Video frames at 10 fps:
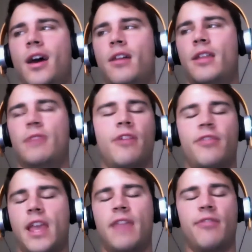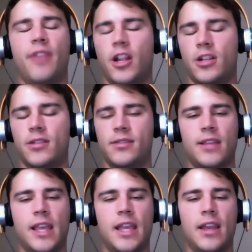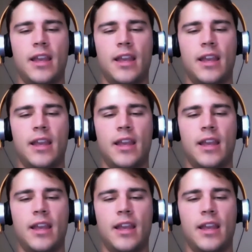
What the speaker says: like roughly 8 figures in